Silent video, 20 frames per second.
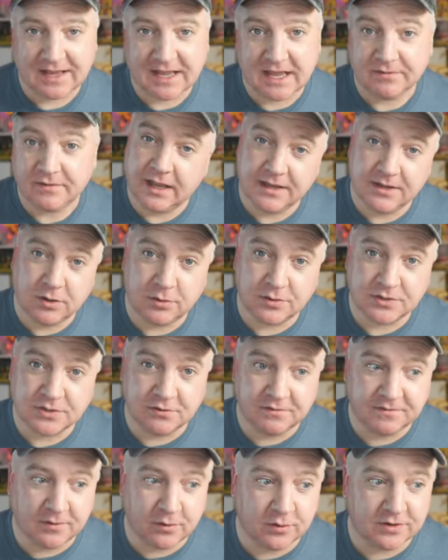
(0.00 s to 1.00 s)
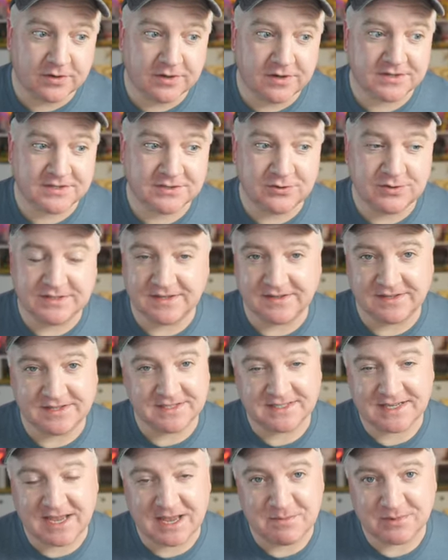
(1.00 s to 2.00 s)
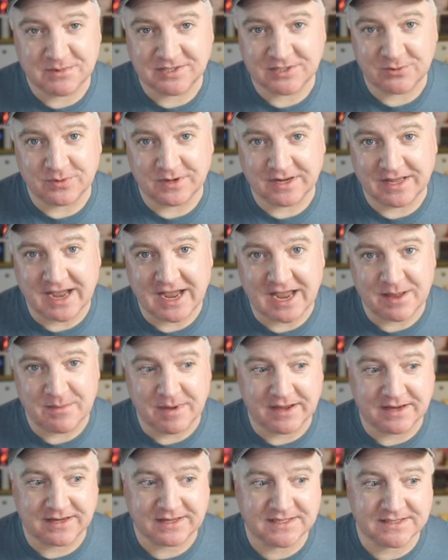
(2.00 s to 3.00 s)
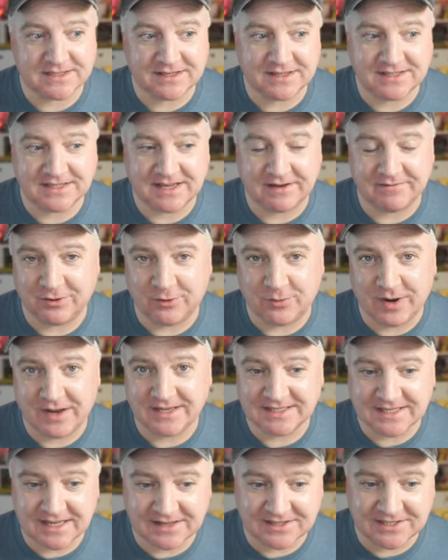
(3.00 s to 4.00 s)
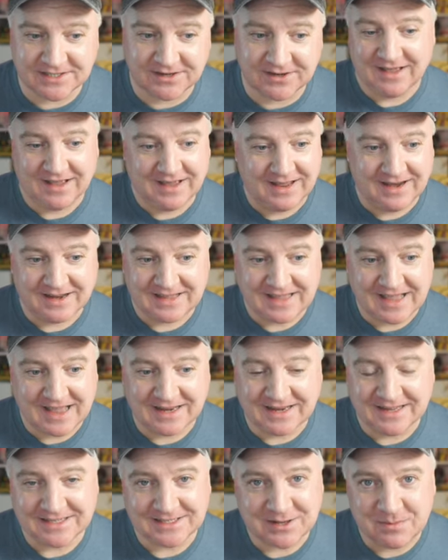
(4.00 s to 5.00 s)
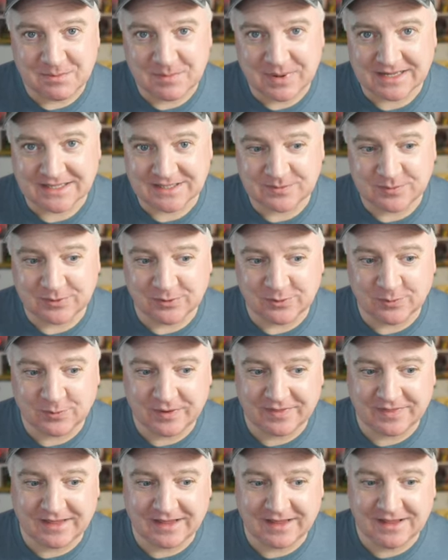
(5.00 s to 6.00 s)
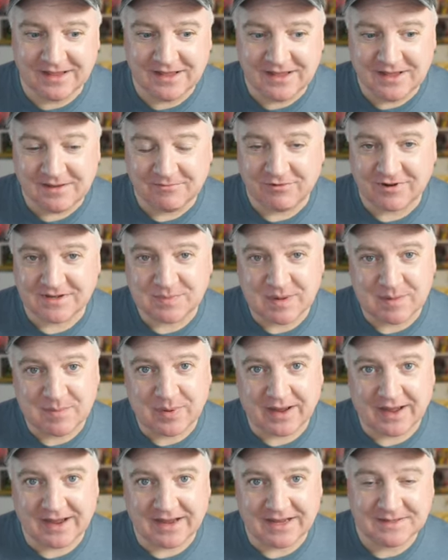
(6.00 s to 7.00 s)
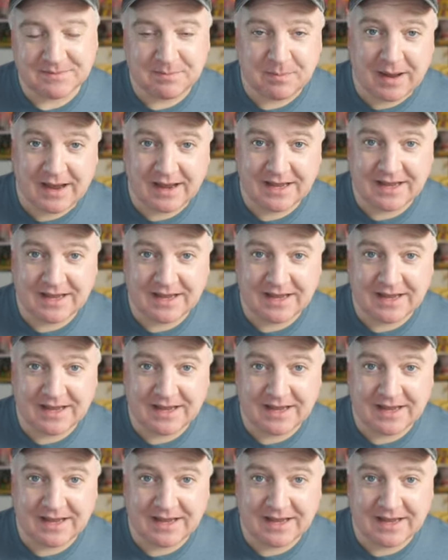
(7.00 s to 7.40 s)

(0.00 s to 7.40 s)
Again, autofocus uses the same Sony IMX708 sensor, and again is compatible with the Raspberry Pi's Pi